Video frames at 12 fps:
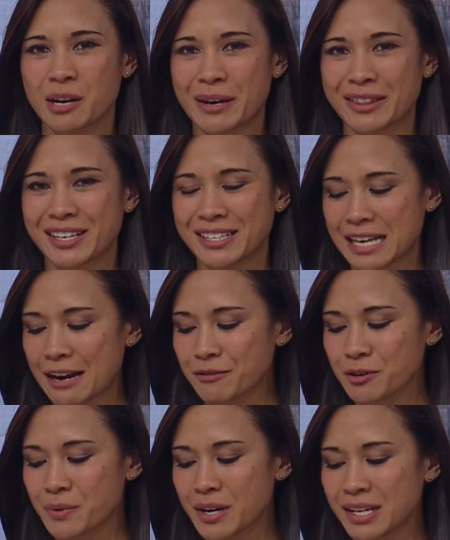about this.
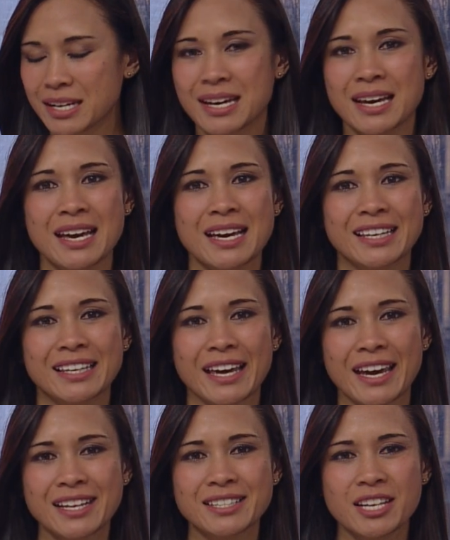Everyone
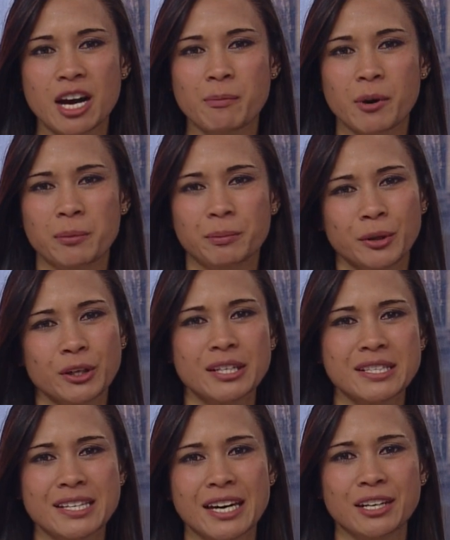ganged up on
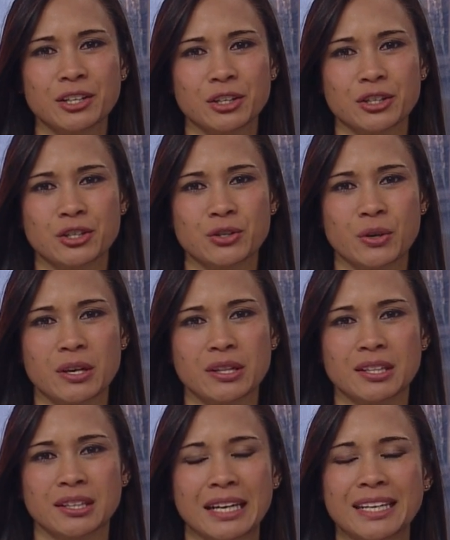Bernie Sanders during
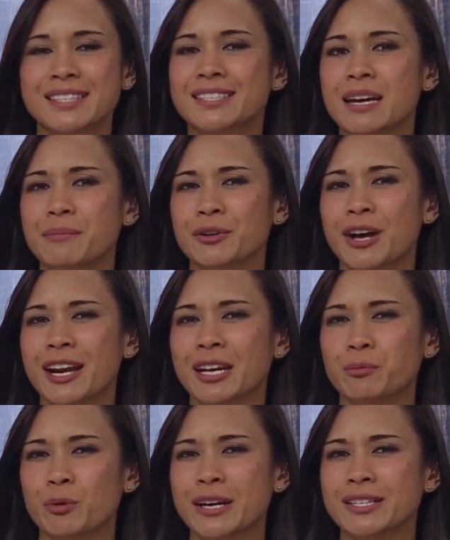the latest
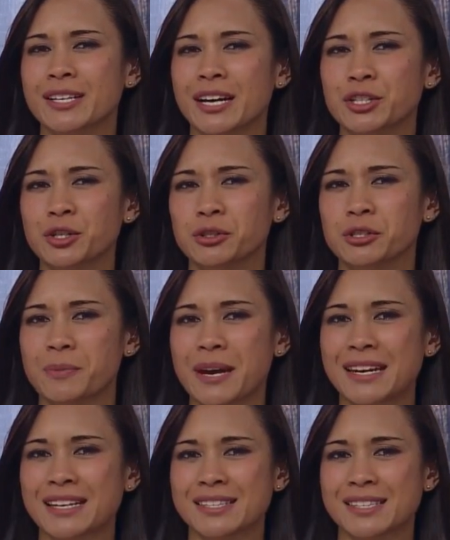Democratic presidential
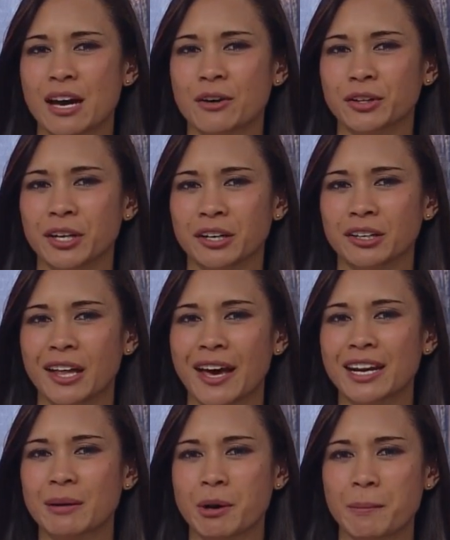debate in South
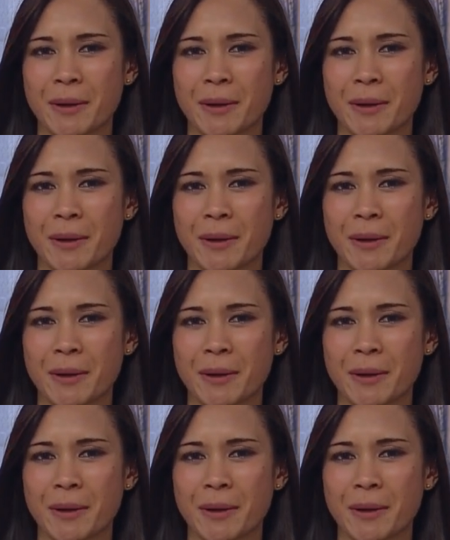Carolina, but